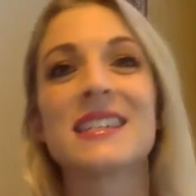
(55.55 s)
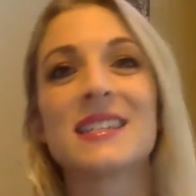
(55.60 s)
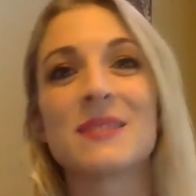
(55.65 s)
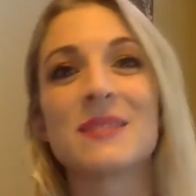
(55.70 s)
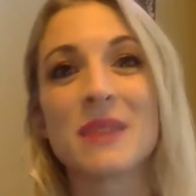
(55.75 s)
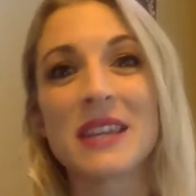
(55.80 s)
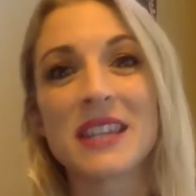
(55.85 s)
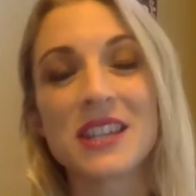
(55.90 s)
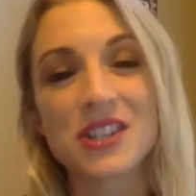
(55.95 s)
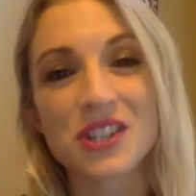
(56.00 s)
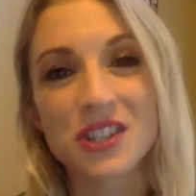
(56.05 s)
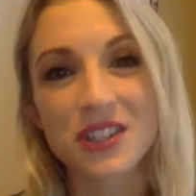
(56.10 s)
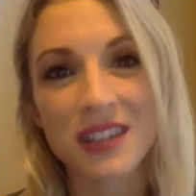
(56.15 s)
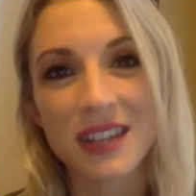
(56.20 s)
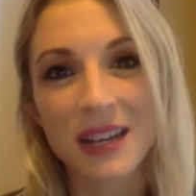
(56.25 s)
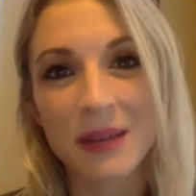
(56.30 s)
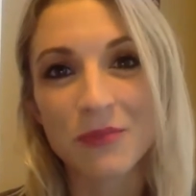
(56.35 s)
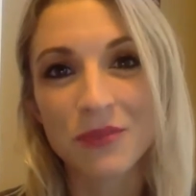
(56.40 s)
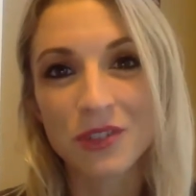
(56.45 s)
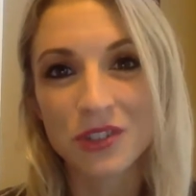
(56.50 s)
making sure that
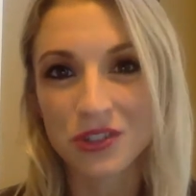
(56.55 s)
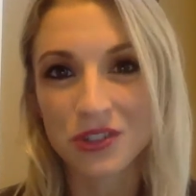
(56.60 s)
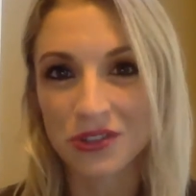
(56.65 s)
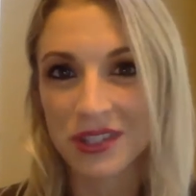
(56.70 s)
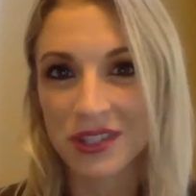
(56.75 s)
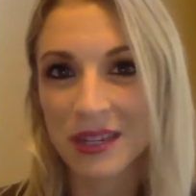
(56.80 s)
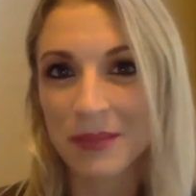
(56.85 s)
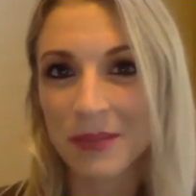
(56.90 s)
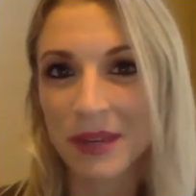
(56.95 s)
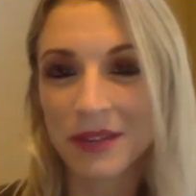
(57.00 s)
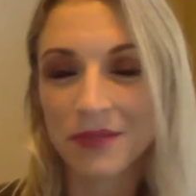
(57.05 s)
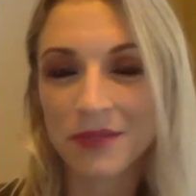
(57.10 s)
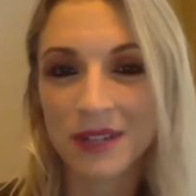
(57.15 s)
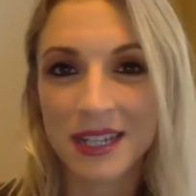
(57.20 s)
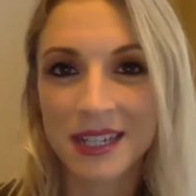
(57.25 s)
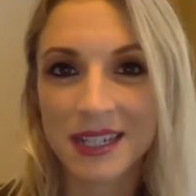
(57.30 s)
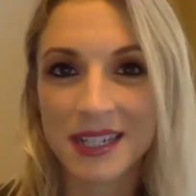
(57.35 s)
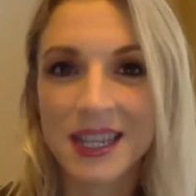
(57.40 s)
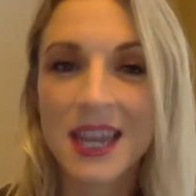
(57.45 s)
I'm reducing my risk.